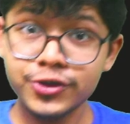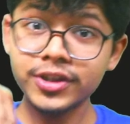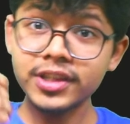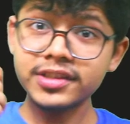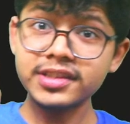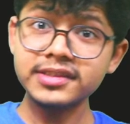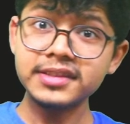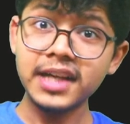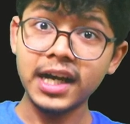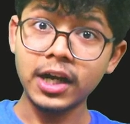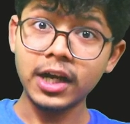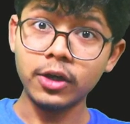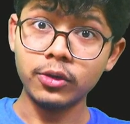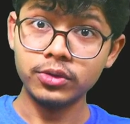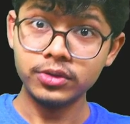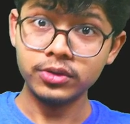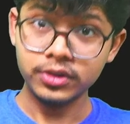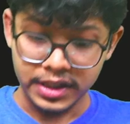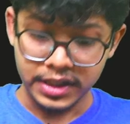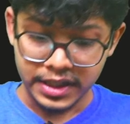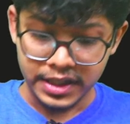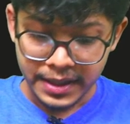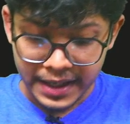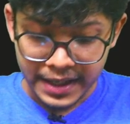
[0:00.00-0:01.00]
is how,
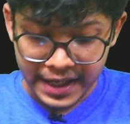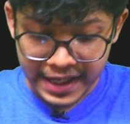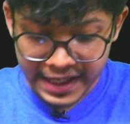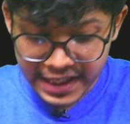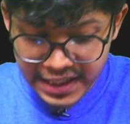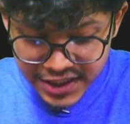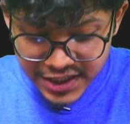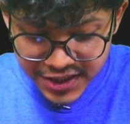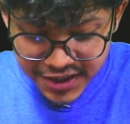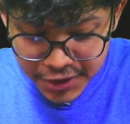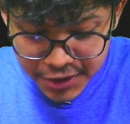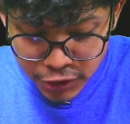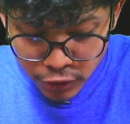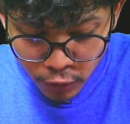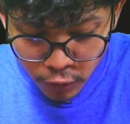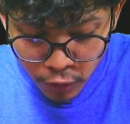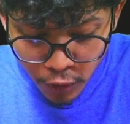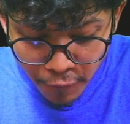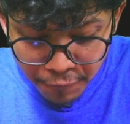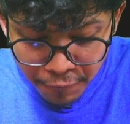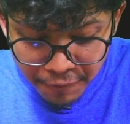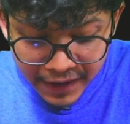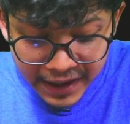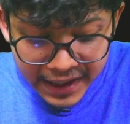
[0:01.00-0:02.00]
in just O
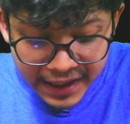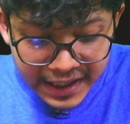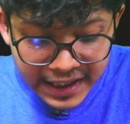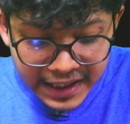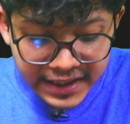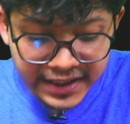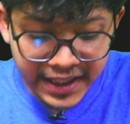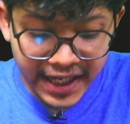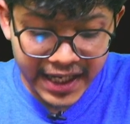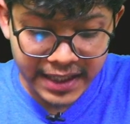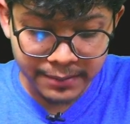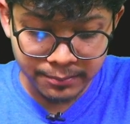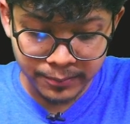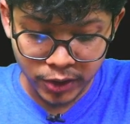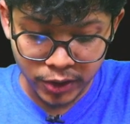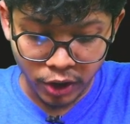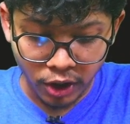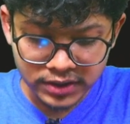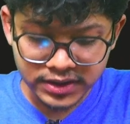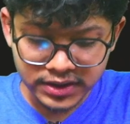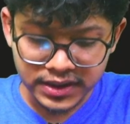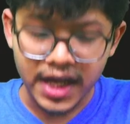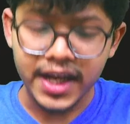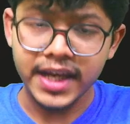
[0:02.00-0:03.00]
of n time,
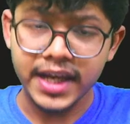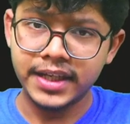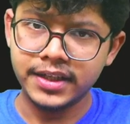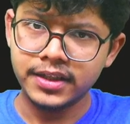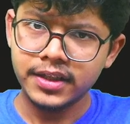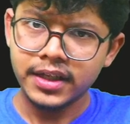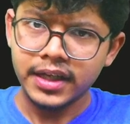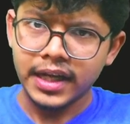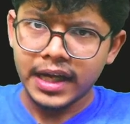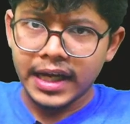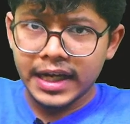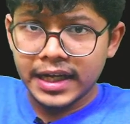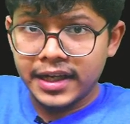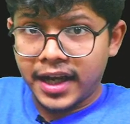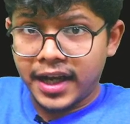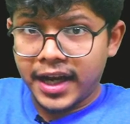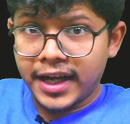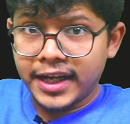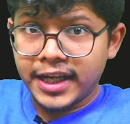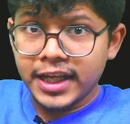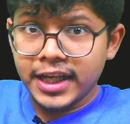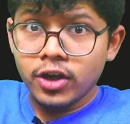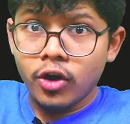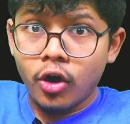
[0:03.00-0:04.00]
because again
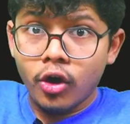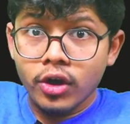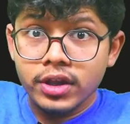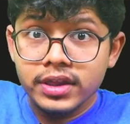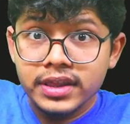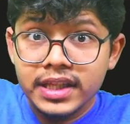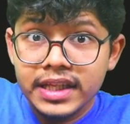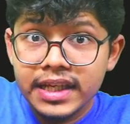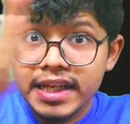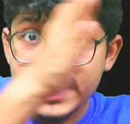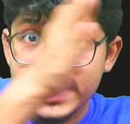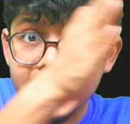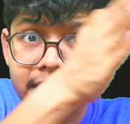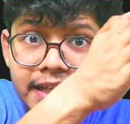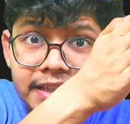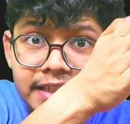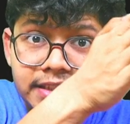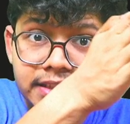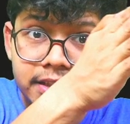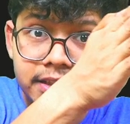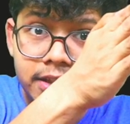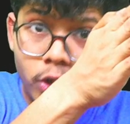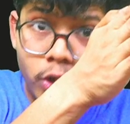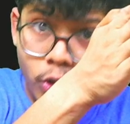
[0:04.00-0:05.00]
iterating on the linked list,
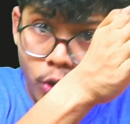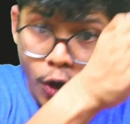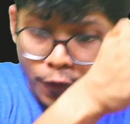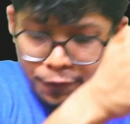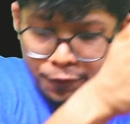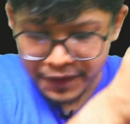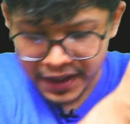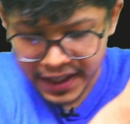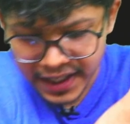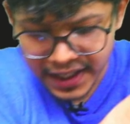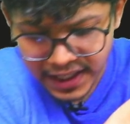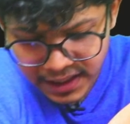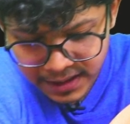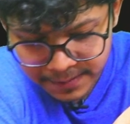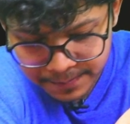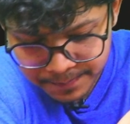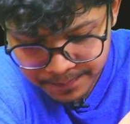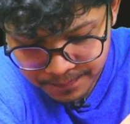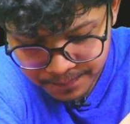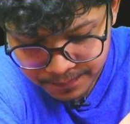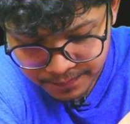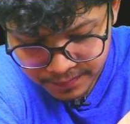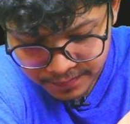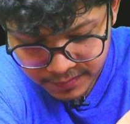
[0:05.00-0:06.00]
O of n,
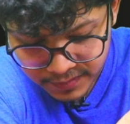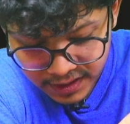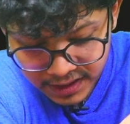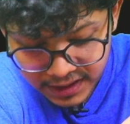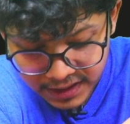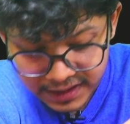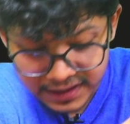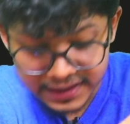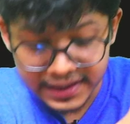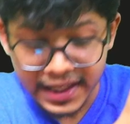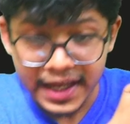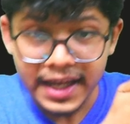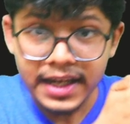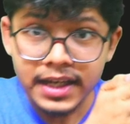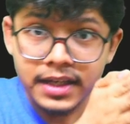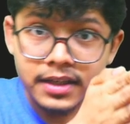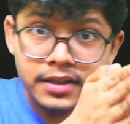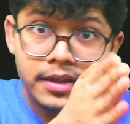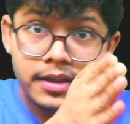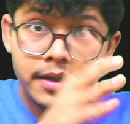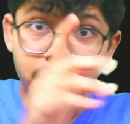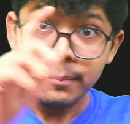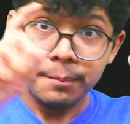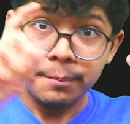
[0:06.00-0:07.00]
then
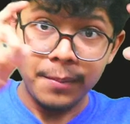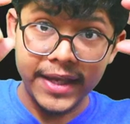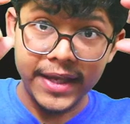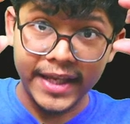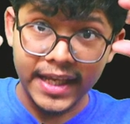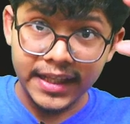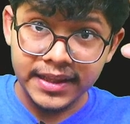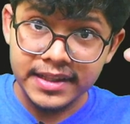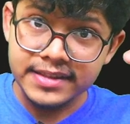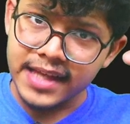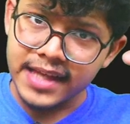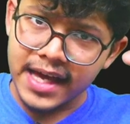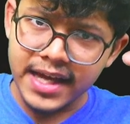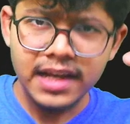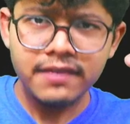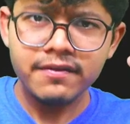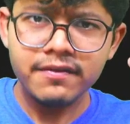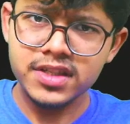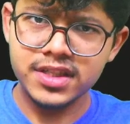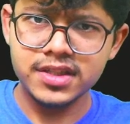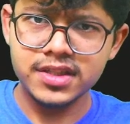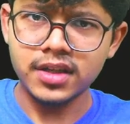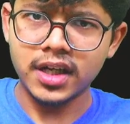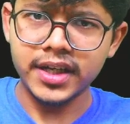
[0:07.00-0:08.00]
making this array, which
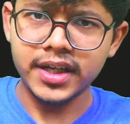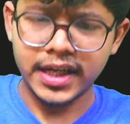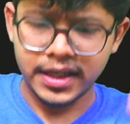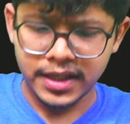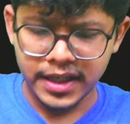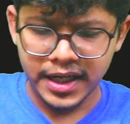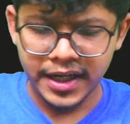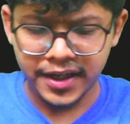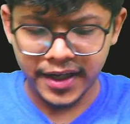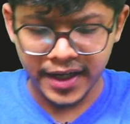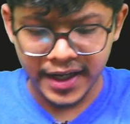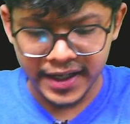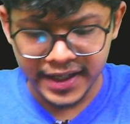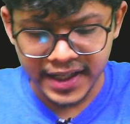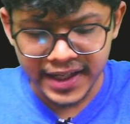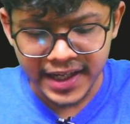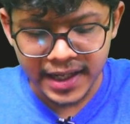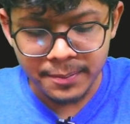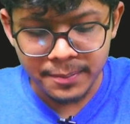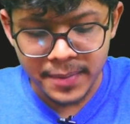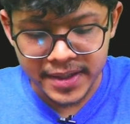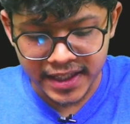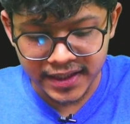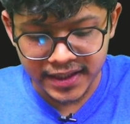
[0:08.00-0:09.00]
is again iterating and
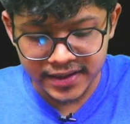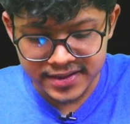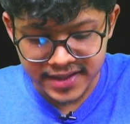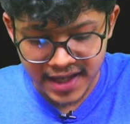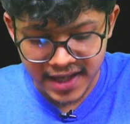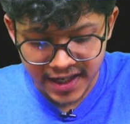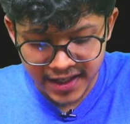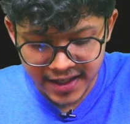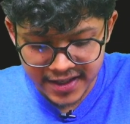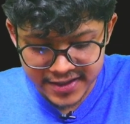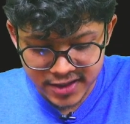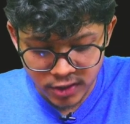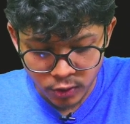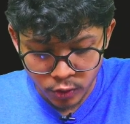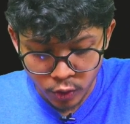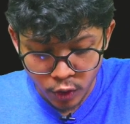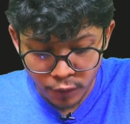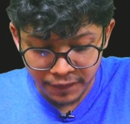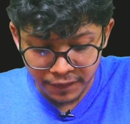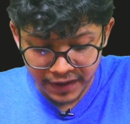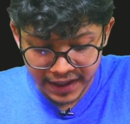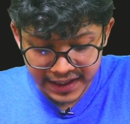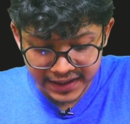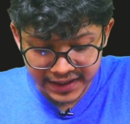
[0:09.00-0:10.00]
making this array is a O of
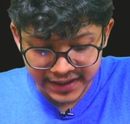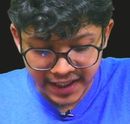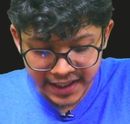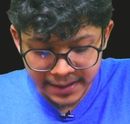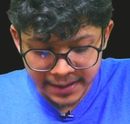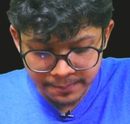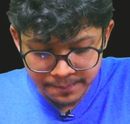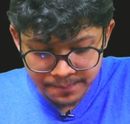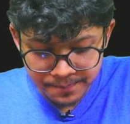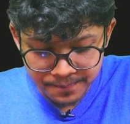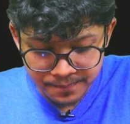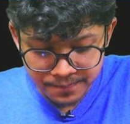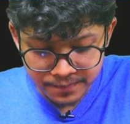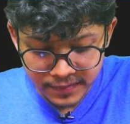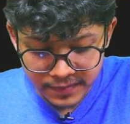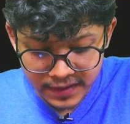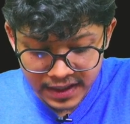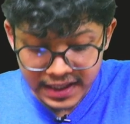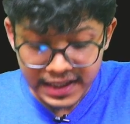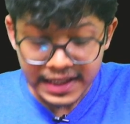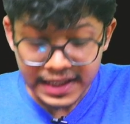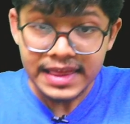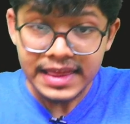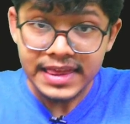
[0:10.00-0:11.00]
n time,
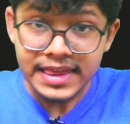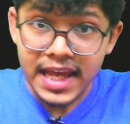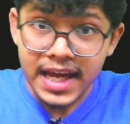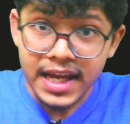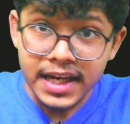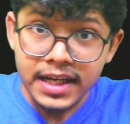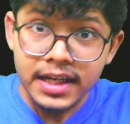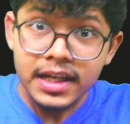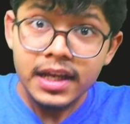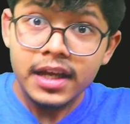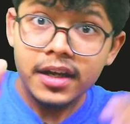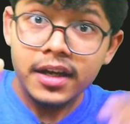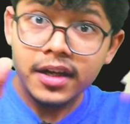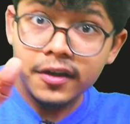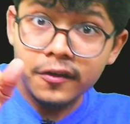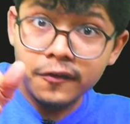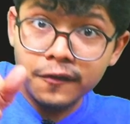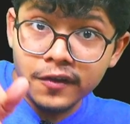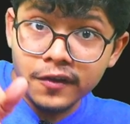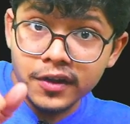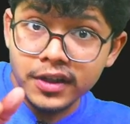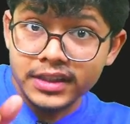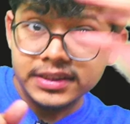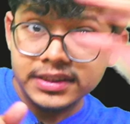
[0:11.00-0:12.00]
then do a
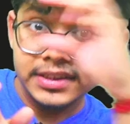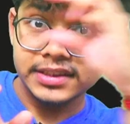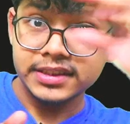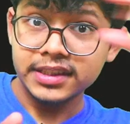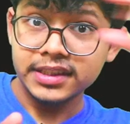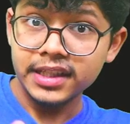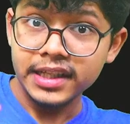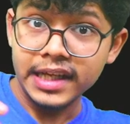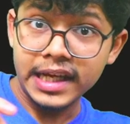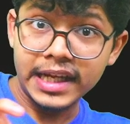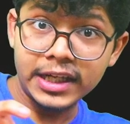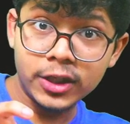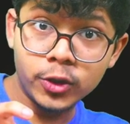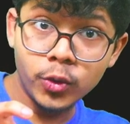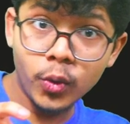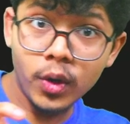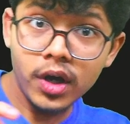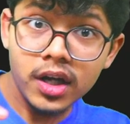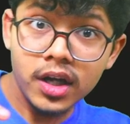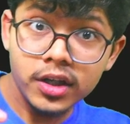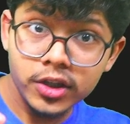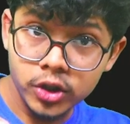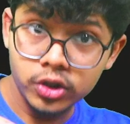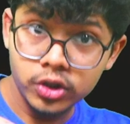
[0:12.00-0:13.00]

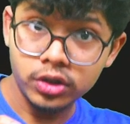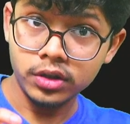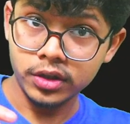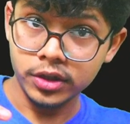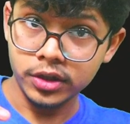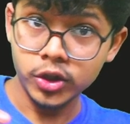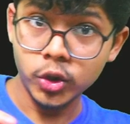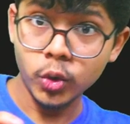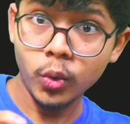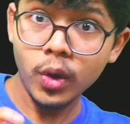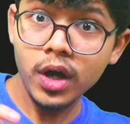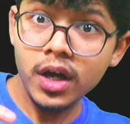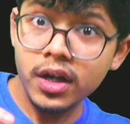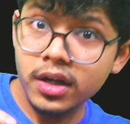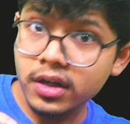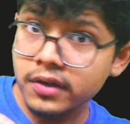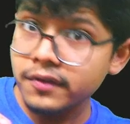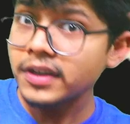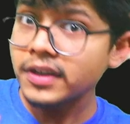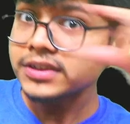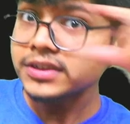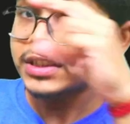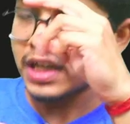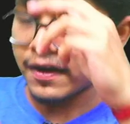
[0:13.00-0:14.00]

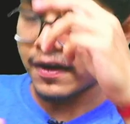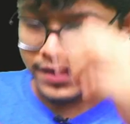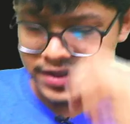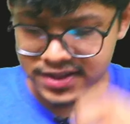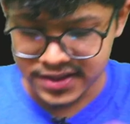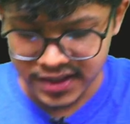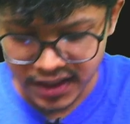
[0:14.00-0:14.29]
reverse traversal